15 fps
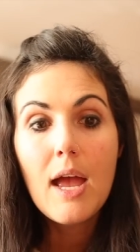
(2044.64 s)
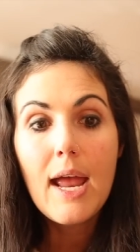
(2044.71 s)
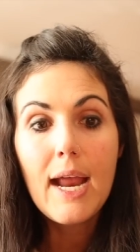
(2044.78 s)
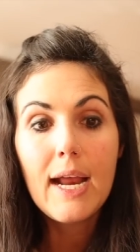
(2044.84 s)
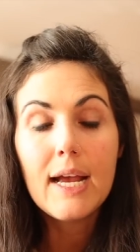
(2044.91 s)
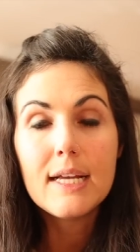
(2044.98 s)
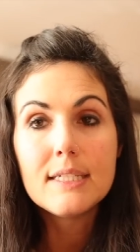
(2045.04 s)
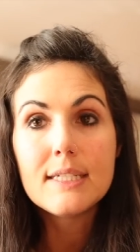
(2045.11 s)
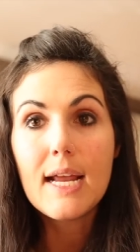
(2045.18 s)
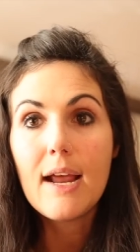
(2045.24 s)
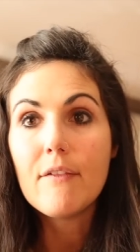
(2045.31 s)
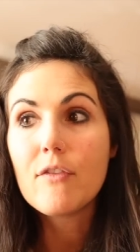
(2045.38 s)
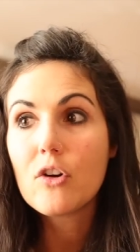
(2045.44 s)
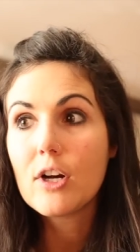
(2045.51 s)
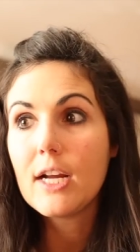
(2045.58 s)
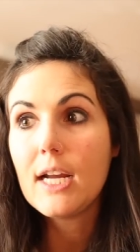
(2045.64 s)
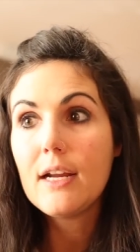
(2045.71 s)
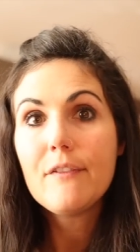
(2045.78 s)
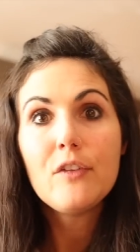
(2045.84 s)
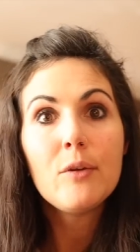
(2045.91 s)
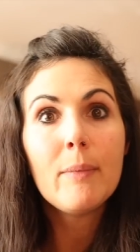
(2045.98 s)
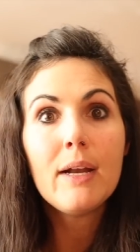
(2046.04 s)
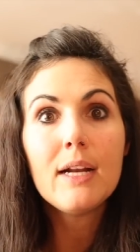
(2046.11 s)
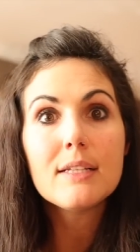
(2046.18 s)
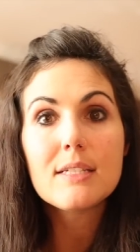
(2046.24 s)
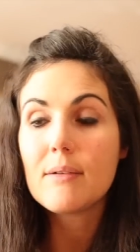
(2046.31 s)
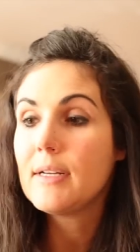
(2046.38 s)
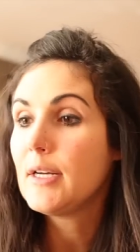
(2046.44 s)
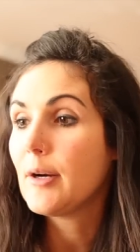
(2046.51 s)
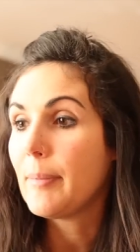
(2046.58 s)
And every few minutes
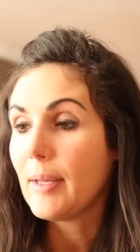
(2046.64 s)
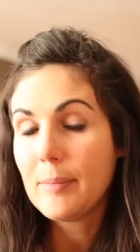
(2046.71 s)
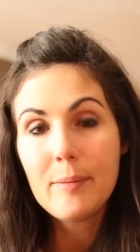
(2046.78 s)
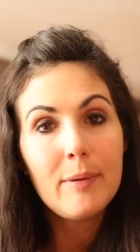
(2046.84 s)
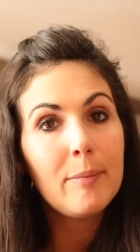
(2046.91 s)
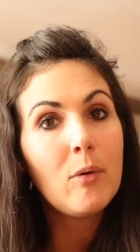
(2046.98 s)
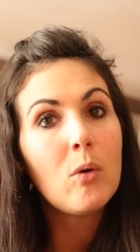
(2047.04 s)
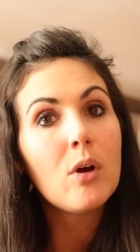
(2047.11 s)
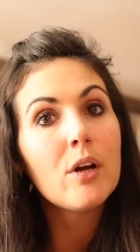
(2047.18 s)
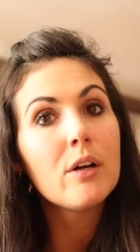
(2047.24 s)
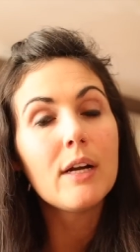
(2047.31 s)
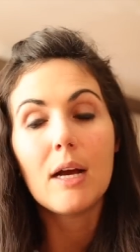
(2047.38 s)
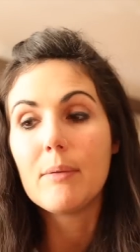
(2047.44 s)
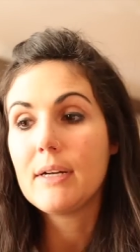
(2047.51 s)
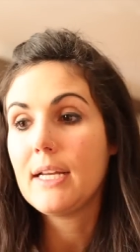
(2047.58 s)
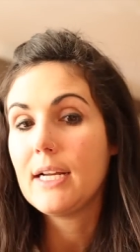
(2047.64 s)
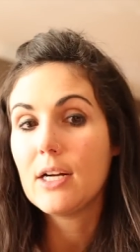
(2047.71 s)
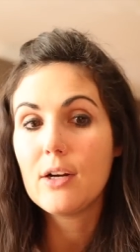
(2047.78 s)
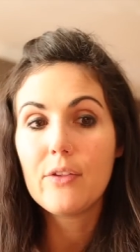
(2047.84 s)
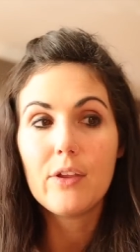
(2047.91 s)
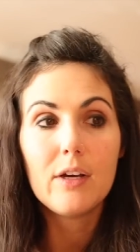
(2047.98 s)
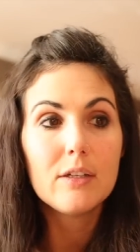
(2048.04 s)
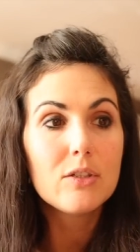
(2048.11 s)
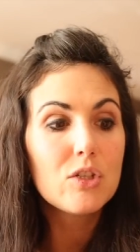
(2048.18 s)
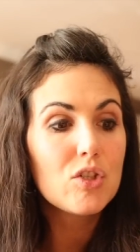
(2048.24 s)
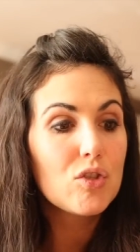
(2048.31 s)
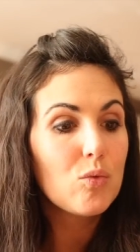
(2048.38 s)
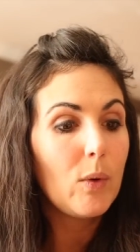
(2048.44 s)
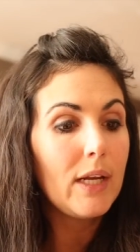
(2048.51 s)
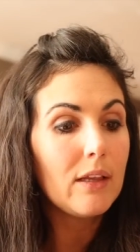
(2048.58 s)
I would hear baby be born. I would hear the
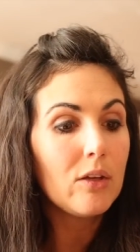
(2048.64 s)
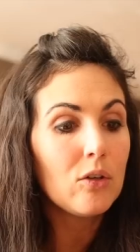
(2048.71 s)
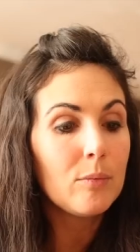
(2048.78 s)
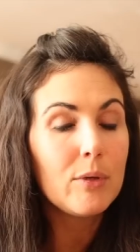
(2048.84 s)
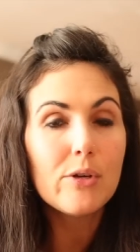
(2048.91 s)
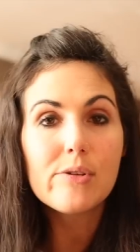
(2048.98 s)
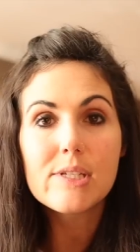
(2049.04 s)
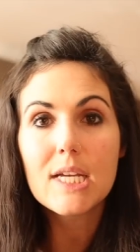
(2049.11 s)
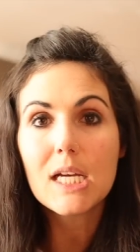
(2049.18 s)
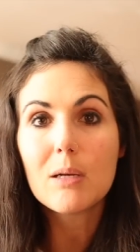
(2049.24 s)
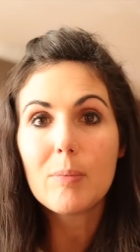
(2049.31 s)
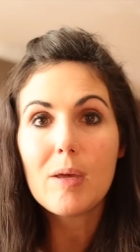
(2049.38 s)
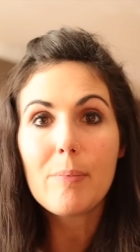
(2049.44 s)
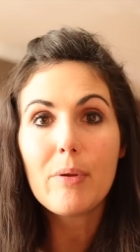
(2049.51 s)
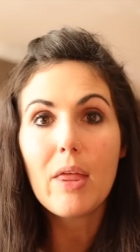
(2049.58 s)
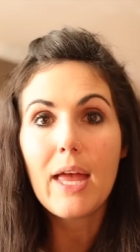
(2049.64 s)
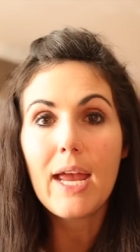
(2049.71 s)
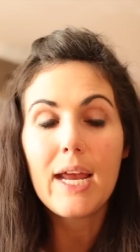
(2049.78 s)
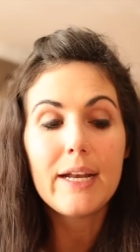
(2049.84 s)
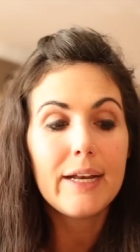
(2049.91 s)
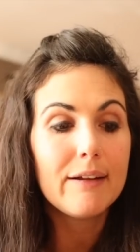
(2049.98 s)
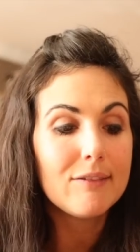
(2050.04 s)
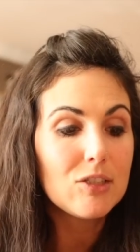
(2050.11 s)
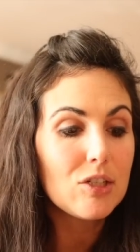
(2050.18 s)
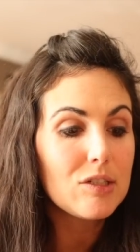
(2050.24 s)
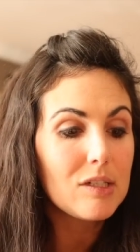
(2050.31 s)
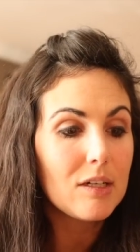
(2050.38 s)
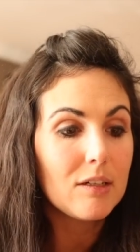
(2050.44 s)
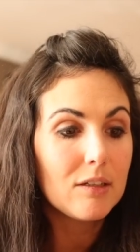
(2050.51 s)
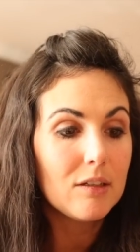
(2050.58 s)
sweet little music be played, and it was
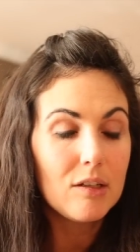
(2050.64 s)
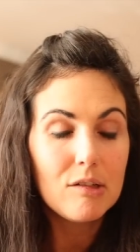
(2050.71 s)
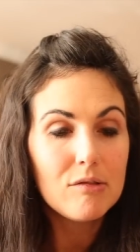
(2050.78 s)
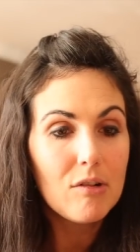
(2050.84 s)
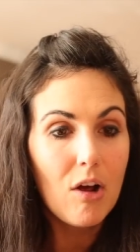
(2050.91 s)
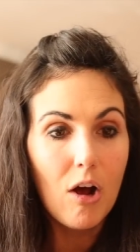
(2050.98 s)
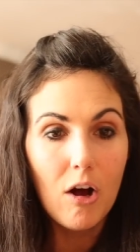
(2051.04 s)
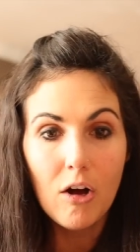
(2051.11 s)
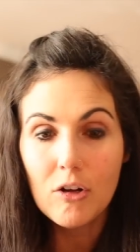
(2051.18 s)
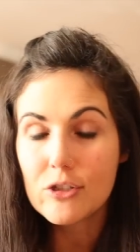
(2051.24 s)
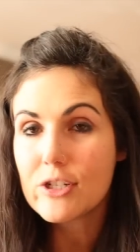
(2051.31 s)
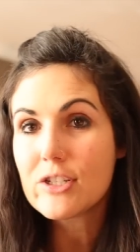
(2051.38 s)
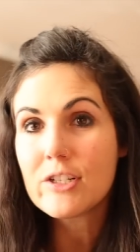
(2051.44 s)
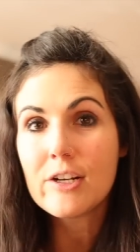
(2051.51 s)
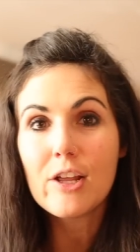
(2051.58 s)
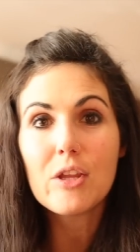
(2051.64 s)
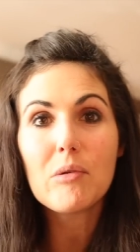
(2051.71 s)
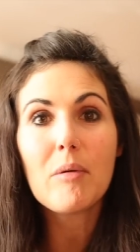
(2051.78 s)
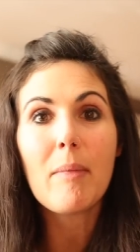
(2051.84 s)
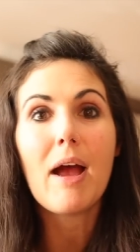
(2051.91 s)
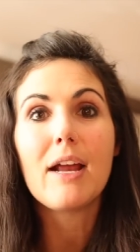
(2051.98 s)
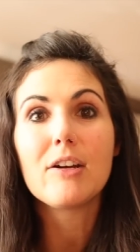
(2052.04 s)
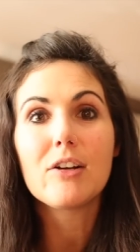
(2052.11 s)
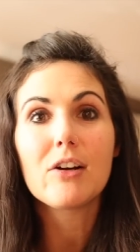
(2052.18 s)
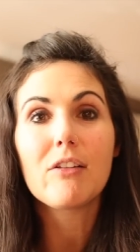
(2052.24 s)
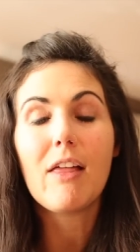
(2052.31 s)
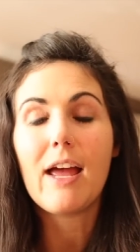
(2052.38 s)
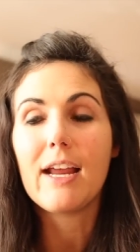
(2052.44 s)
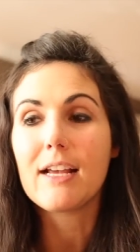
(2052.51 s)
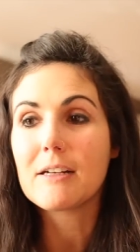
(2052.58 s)
just another reminder,
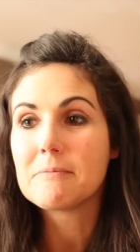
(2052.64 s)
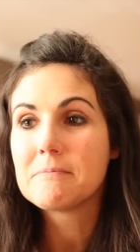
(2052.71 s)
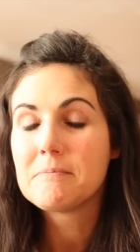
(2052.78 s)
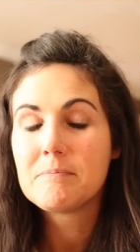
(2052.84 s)
like,